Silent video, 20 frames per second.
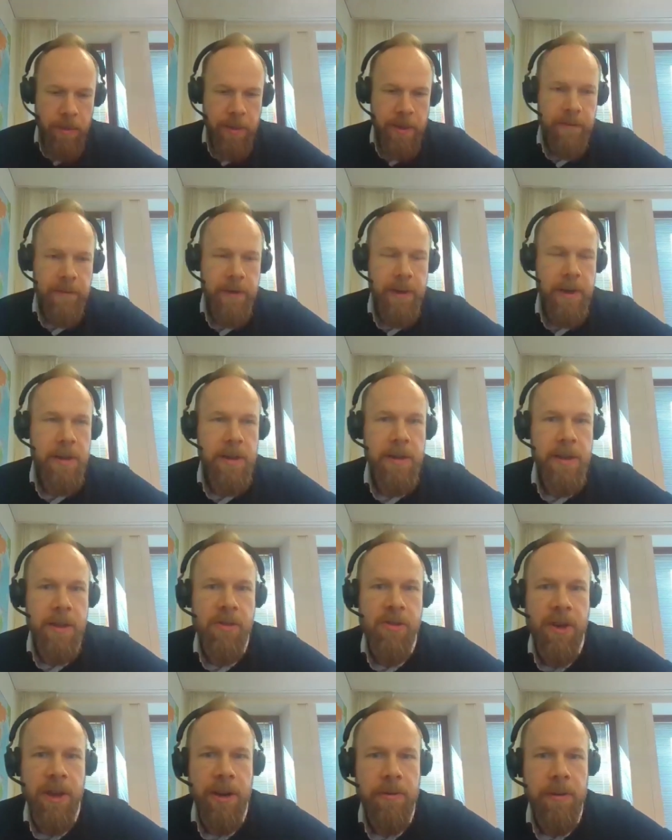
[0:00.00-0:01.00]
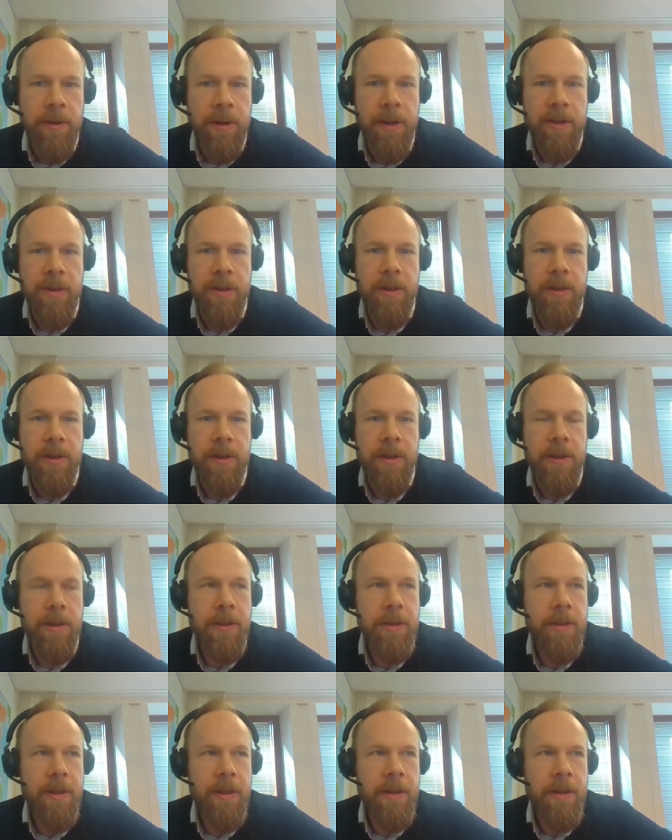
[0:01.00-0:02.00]
I mean, Finland in general is a,
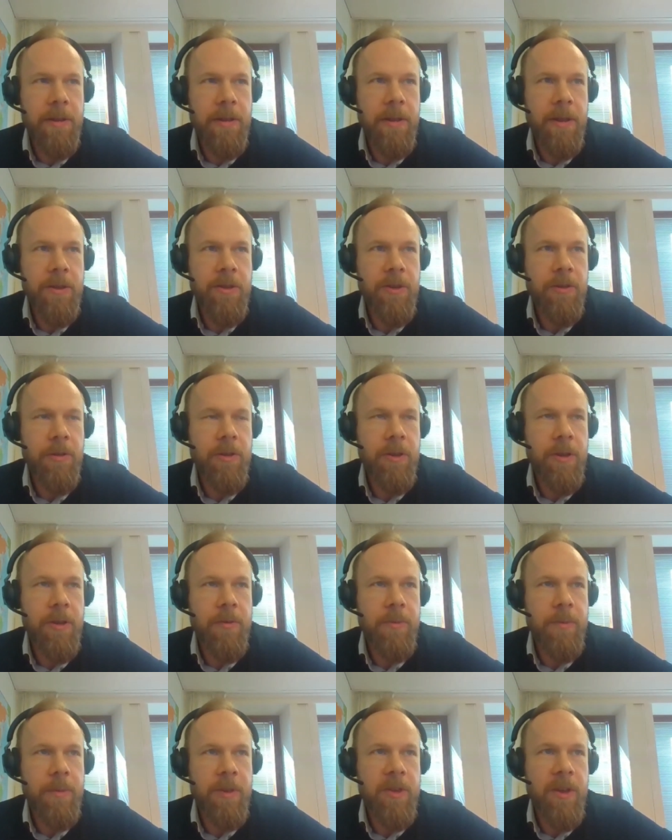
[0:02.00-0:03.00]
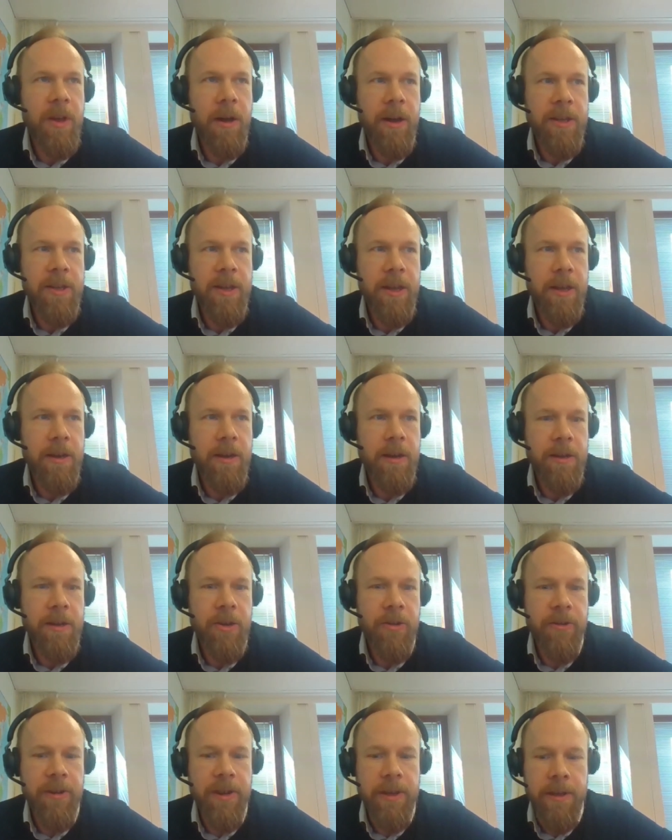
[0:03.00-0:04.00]
as you know, it's, it's a high tech
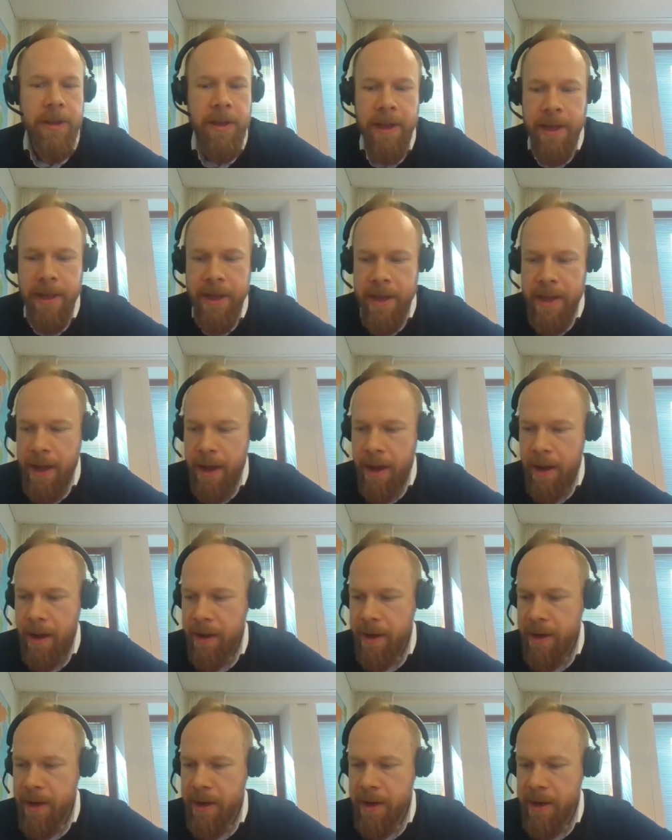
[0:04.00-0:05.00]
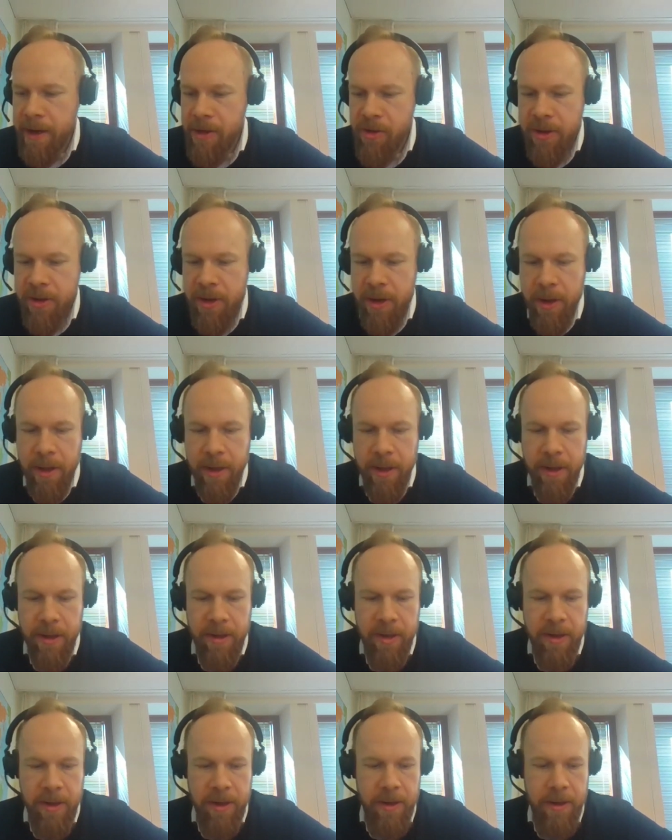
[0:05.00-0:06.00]
country, highly
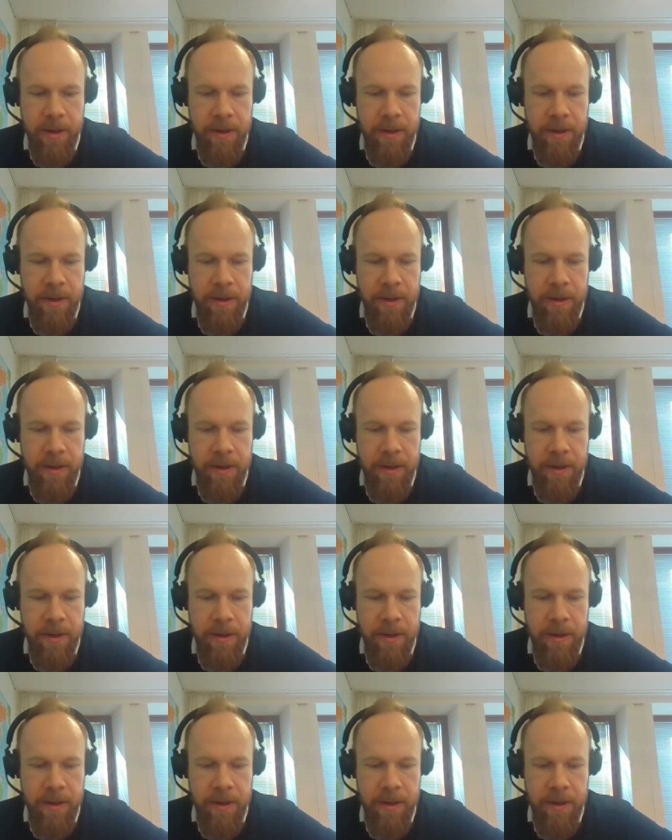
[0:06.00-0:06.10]
digitized.